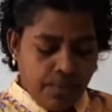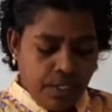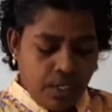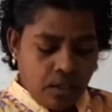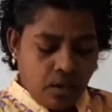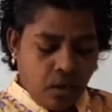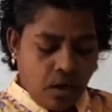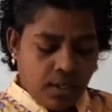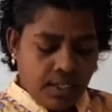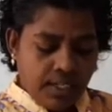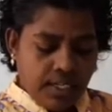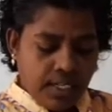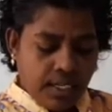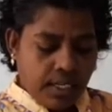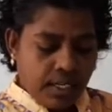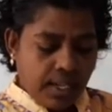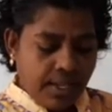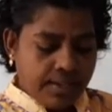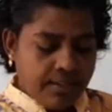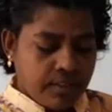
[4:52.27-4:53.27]
Contour
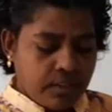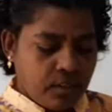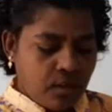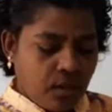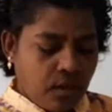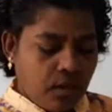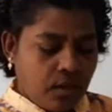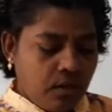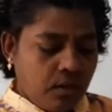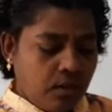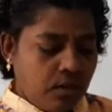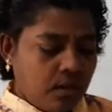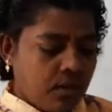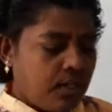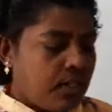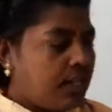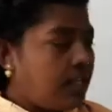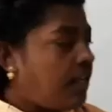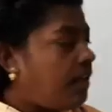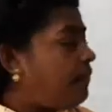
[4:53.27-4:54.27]
lines are
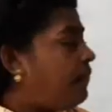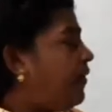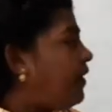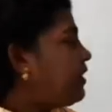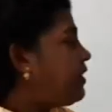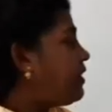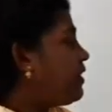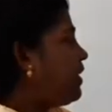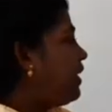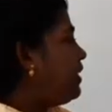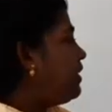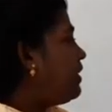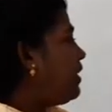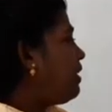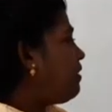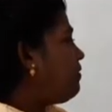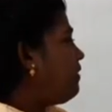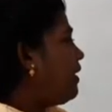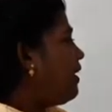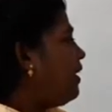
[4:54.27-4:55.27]
drawn in a fixed
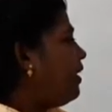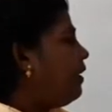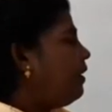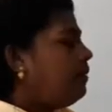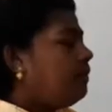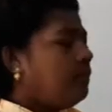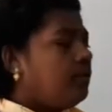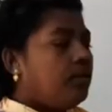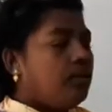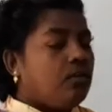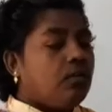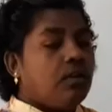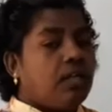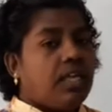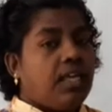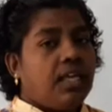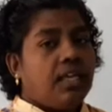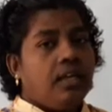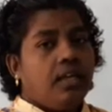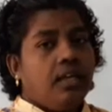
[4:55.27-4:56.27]
interval.
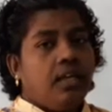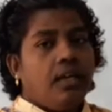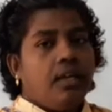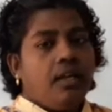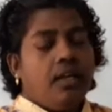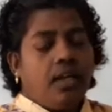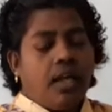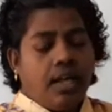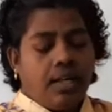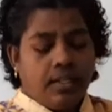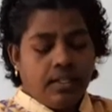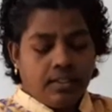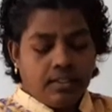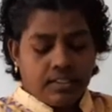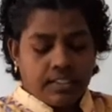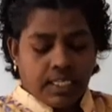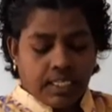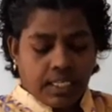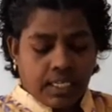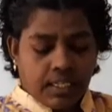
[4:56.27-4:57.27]
Okay. And
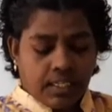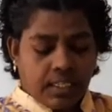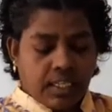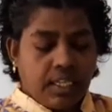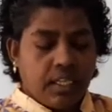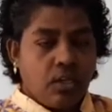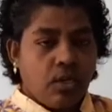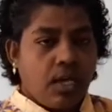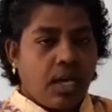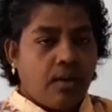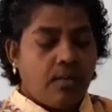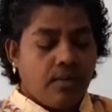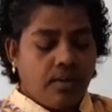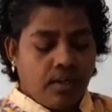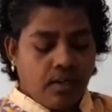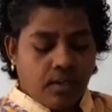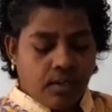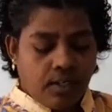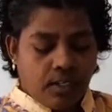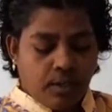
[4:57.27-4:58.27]
second thing you have
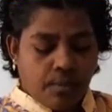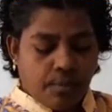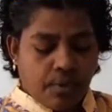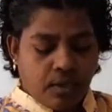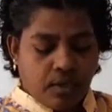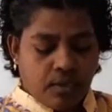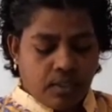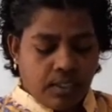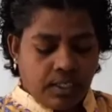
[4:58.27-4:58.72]
learned about,